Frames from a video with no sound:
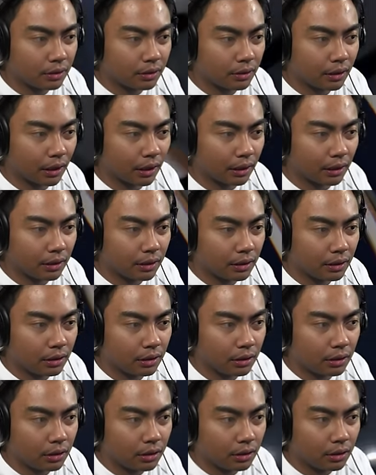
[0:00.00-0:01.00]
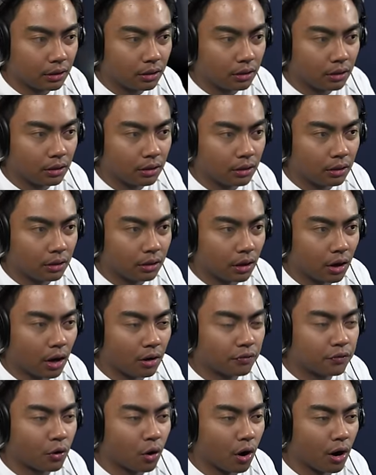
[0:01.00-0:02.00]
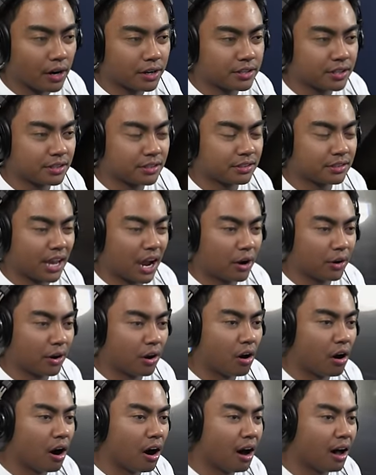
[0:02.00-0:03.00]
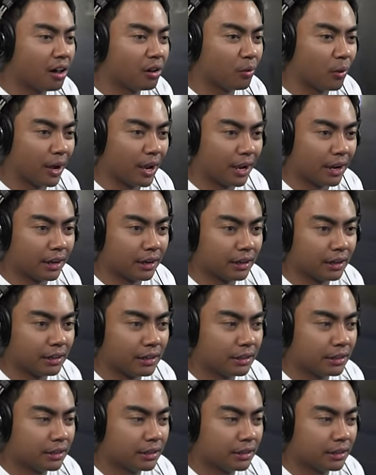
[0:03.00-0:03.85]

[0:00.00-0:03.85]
Okay. Of course, it's down a hallway.